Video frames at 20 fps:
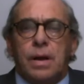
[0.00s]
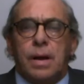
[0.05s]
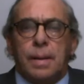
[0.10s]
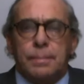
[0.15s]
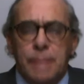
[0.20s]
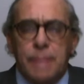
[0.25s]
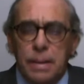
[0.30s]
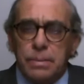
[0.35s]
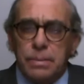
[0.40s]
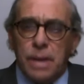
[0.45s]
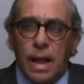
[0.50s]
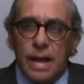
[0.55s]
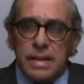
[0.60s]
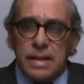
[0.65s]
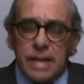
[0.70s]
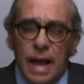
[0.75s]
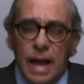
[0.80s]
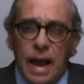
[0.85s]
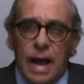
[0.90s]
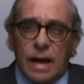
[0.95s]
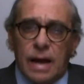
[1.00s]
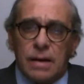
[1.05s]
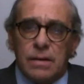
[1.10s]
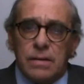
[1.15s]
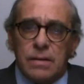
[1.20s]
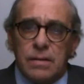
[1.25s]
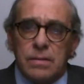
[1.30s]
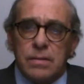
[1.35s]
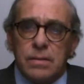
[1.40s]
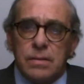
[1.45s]
People like that
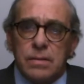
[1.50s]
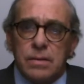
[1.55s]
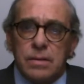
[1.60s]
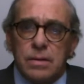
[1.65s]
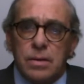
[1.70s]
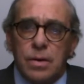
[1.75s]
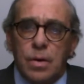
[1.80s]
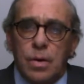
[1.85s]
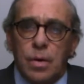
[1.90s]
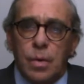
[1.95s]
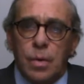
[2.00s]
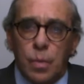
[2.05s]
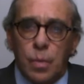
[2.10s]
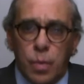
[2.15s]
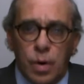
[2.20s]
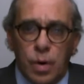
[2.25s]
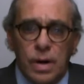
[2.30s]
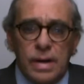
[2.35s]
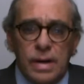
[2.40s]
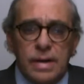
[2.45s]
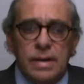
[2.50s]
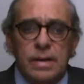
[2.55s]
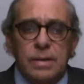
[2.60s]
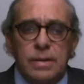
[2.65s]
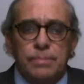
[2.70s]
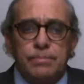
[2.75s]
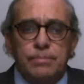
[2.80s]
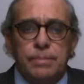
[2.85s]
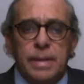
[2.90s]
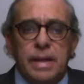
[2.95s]
would
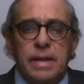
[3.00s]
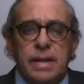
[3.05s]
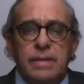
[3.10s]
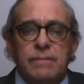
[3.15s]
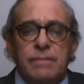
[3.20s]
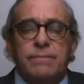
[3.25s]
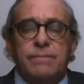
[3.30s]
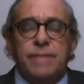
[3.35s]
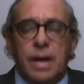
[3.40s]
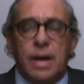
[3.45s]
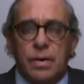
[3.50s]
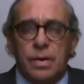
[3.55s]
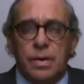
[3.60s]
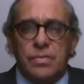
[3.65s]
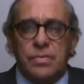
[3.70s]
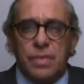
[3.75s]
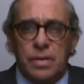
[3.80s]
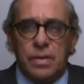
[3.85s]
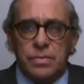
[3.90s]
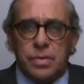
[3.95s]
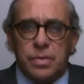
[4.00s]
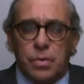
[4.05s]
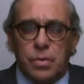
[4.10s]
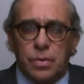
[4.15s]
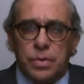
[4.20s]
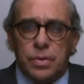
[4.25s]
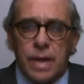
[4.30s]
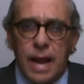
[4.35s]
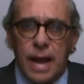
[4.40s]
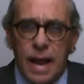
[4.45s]
be very sensible
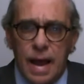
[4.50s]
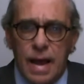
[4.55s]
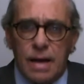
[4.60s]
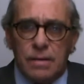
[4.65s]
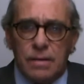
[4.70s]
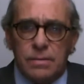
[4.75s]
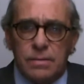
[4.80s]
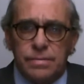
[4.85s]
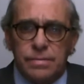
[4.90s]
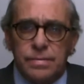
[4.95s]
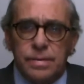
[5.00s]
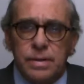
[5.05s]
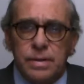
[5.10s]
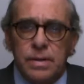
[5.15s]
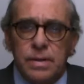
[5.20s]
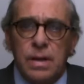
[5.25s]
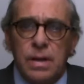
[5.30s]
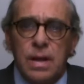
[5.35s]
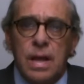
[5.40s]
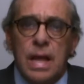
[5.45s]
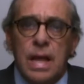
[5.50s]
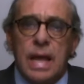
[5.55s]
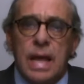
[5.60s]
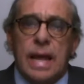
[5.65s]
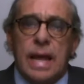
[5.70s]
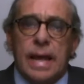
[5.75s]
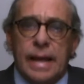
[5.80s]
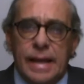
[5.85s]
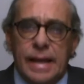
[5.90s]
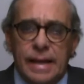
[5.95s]
to have
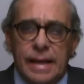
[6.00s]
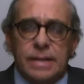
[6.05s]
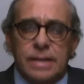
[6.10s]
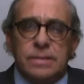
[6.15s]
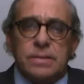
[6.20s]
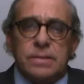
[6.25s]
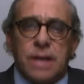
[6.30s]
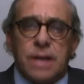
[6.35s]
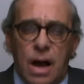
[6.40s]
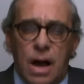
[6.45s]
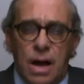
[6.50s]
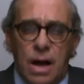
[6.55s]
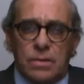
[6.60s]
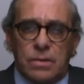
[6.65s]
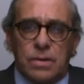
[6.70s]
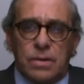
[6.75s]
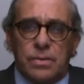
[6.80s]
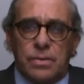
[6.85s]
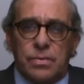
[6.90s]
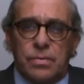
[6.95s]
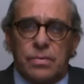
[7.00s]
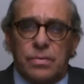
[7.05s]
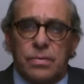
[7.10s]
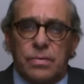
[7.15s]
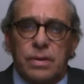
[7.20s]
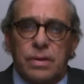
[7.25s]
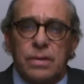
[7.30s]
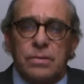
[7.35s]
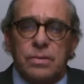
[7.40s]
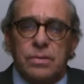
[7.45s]
in Congress,
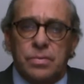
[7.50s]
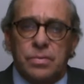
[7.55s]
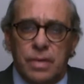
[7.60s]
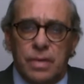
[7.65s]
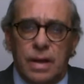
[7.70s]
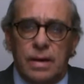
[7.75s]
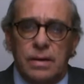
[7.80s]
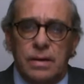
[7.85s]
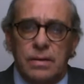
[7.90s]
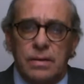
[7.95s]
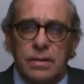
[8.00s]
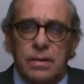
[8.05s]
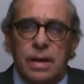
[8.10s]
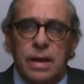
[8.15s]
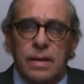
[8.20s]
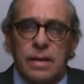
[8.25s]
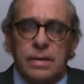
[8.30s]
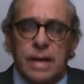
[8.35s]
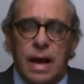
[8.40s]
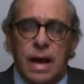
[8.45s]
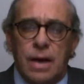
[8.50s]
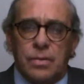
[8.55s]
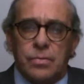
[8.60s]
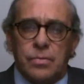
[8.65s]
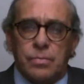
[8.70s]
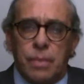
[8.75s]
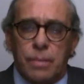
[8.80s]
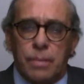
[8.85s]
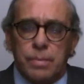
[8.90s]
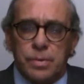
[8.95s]
in the Senate, and the House of
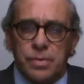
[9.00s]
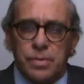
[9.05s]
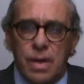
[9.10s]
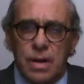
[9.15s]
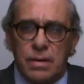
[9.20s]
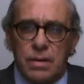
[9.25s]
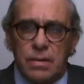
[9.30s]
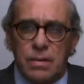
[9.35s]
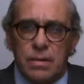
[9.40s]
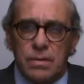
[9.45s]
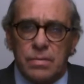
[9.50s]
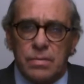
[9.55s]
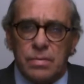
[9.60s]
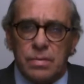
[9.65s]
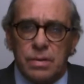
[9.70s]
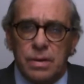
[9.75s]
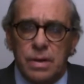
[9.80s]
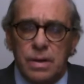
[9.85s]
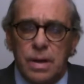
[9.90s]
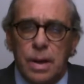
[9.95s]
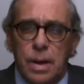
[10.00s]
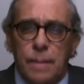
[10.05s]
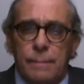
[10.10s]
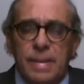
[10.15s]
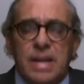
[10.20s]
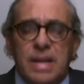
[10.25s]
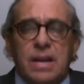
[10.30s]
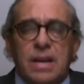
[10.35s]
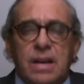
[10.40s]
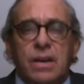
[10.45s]
Representatives,
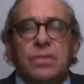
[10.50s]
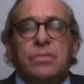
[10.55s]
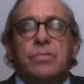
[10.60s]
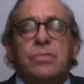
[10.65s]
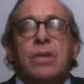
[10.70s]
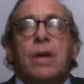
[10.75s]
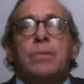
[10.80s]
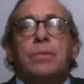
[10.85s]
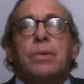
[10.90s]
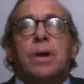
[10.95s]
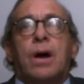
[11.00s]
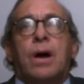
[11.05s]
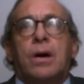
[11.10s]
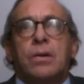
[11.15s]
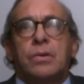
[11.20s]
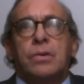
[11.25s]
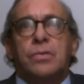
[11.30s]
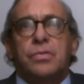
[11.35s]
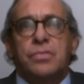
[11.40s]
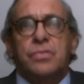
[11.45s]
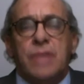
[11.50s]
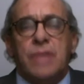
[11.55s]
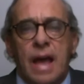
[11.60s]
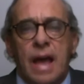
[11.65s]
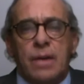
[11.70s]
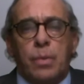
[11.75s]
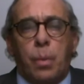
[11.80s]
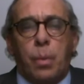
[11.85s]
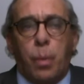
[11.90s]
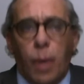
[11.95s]
because they would understand
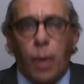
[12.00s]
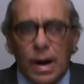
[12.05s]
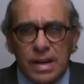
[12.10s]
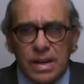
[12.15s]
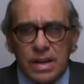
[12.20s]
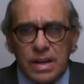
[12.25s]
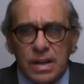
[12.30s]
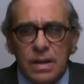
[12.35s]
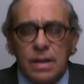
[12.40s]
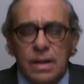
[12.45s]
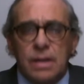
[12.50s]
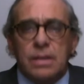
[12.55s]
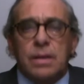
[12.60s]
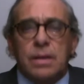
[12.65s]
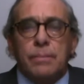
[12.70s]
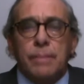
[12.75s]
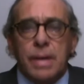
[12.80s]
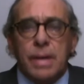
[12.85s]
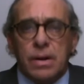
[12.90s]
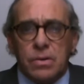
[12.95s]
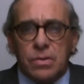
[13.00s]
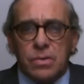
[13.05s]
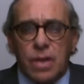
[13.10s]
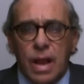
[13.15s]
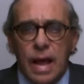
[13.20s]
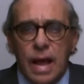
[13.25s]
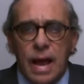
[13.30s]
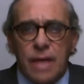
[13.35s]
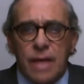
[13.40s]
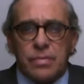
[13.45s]
what the
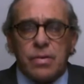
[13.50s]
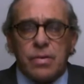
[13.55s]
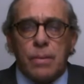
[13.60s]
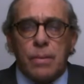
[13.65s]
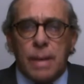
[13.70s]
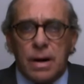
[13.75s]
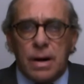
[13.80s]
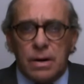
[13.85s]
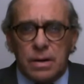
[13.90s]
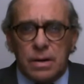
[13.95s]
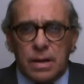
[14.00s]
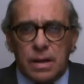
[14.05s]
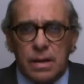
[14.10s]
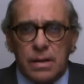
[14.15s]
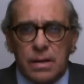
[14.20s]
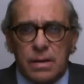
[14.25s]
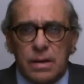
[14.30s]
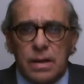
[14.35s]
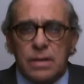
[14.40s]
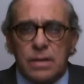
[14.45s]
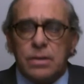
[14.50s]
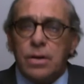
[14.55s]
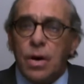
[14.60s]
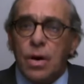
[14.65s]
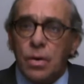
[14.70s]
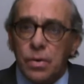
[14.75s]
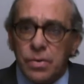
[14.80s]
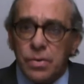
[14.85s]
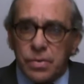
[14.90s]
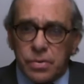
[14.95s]
middle-class American
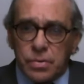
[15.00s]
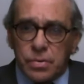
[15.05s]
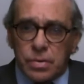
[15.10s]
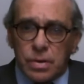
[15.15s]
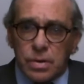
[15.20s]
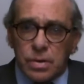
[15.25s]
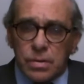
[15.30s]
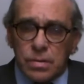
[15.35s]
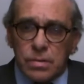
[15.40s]
goes through